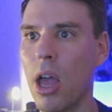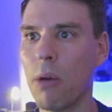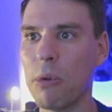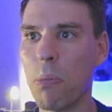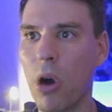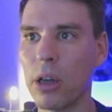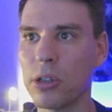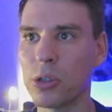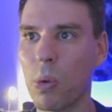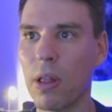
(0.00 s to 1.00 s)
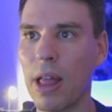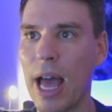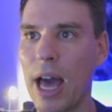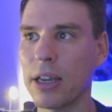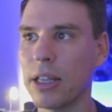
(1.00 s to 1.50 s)
we might as well
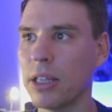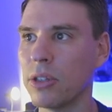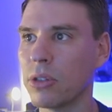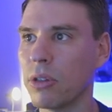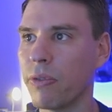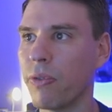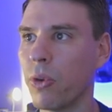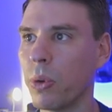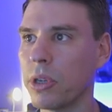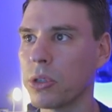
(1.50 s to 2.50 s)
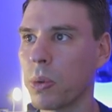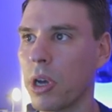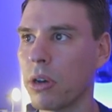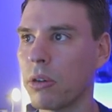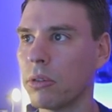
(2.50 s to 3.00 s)
add it into the forward as
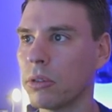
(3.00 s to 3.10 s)
well.